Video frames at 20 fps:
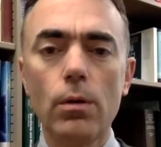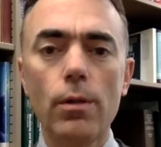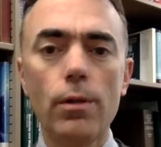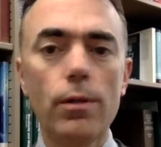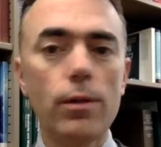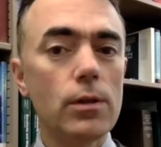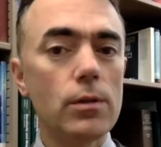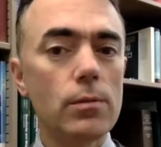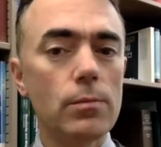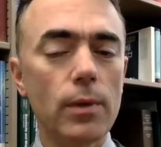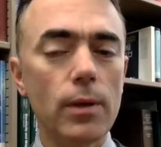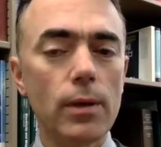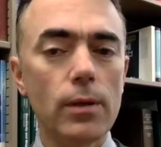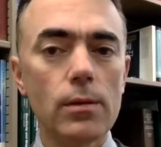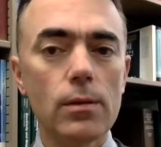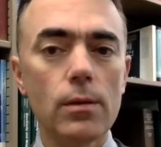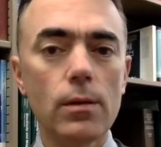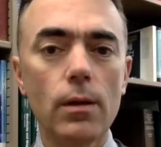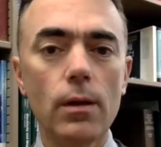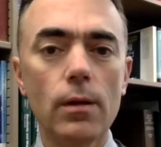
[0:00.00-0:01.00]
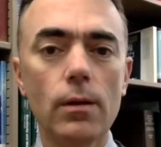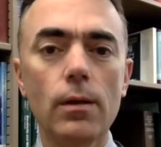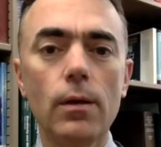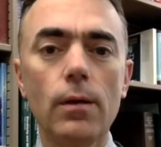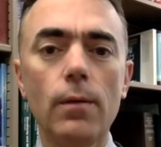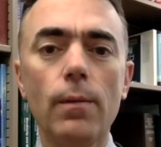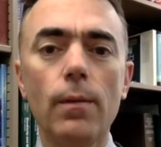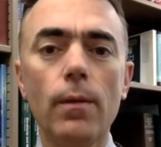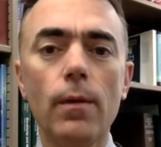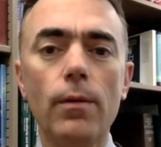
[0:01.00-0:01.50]
this means that
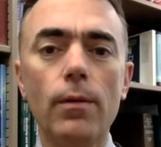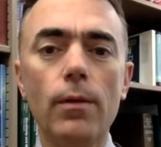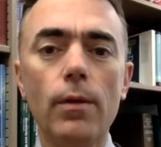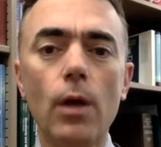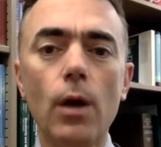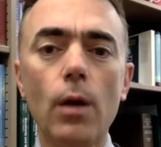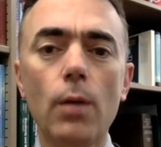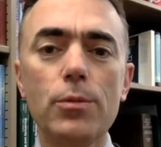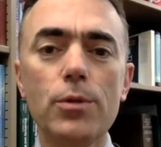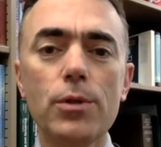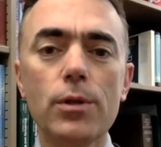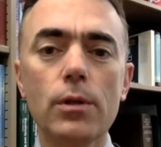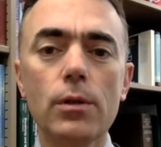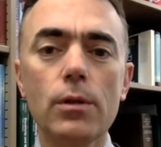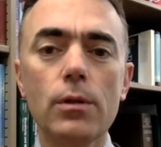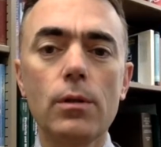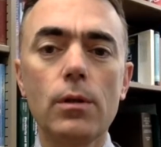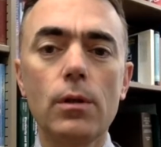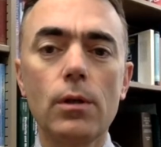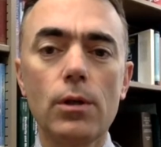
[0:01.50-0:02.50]
the object